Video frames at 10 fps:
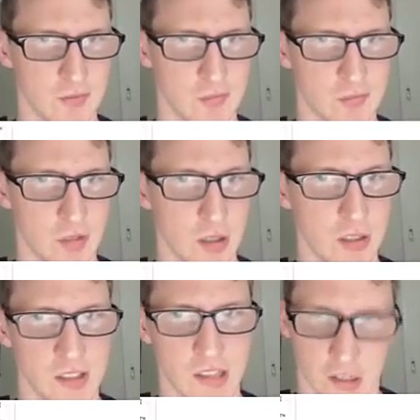finding
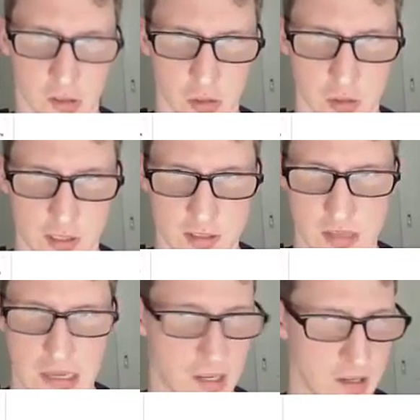categories that
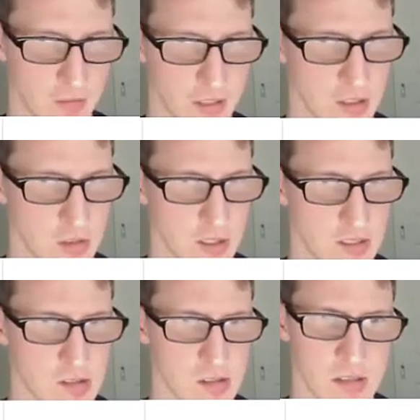have
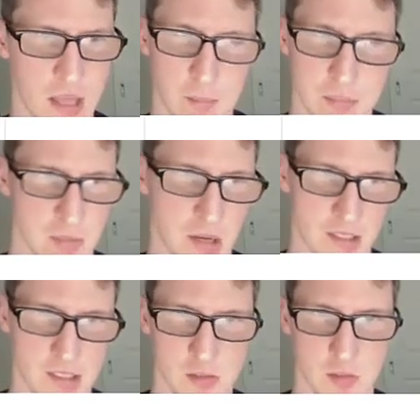interest, that spark
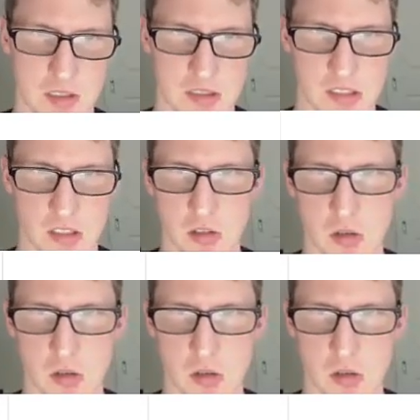interest in you,